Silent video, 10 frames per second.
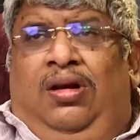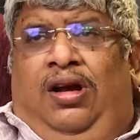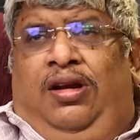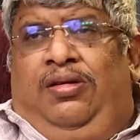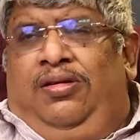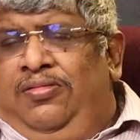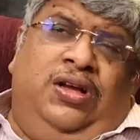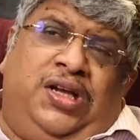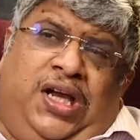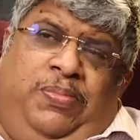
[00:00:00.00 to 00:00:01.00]
and
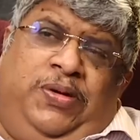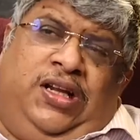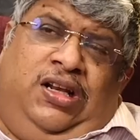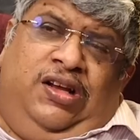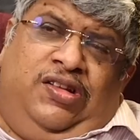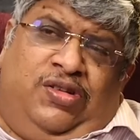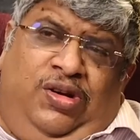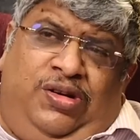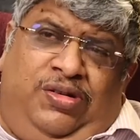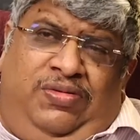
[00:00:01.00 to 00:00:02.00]
capital has
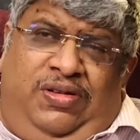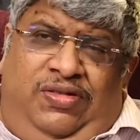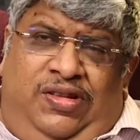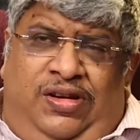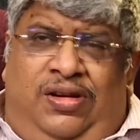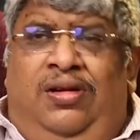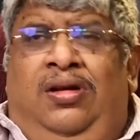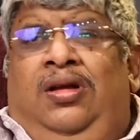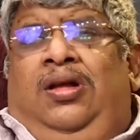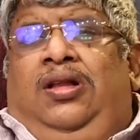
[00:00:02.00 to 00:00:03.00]
got away with it.
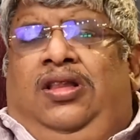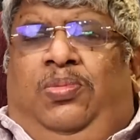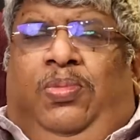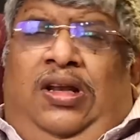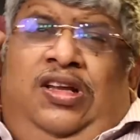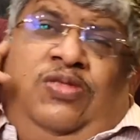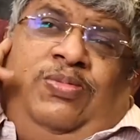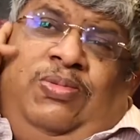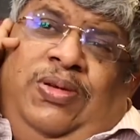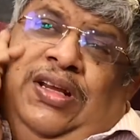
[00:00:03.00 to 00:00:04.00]
The balance
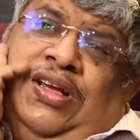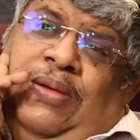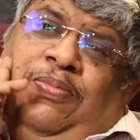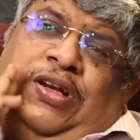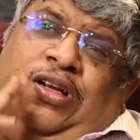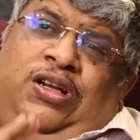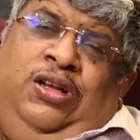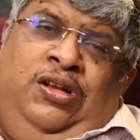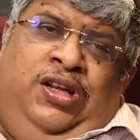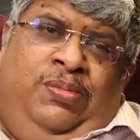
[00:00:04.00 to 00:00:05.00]
between capital
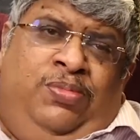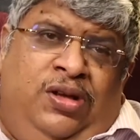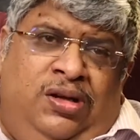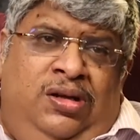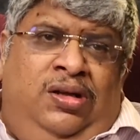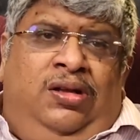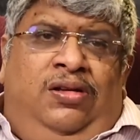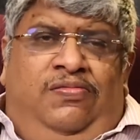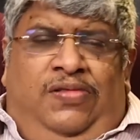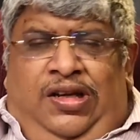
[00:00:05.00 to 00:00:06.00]
and labor
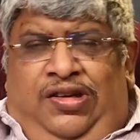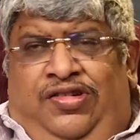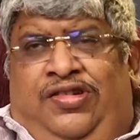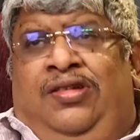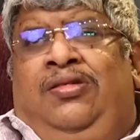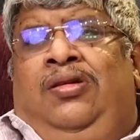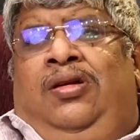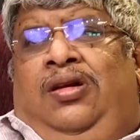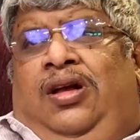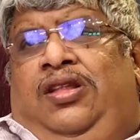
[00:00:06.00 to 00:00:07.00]
vanished,
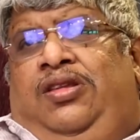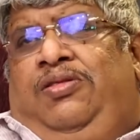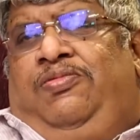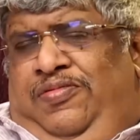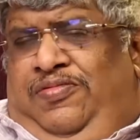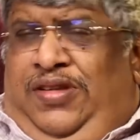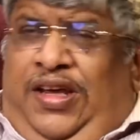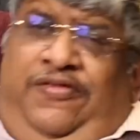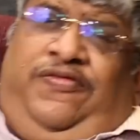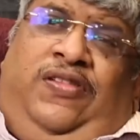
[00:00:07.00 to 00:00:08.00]
and the
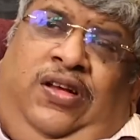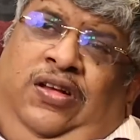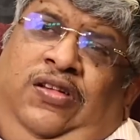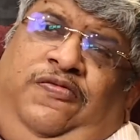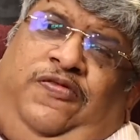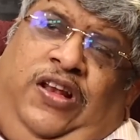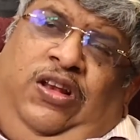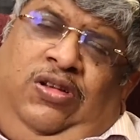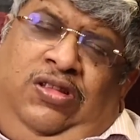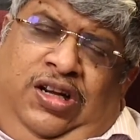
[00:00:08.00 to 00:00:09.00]
knife
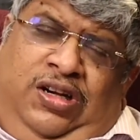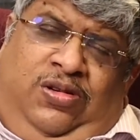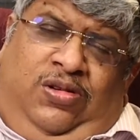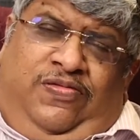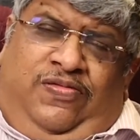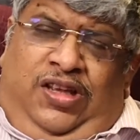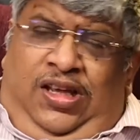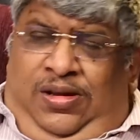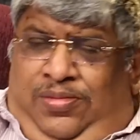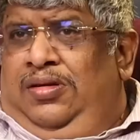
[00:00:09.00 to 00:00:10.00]
fell on that of
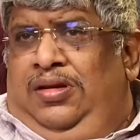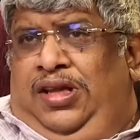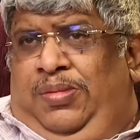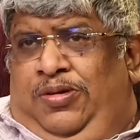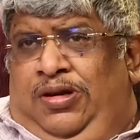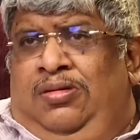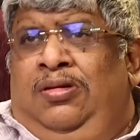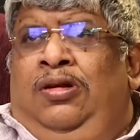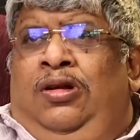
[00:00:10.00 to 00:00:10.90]
the labor,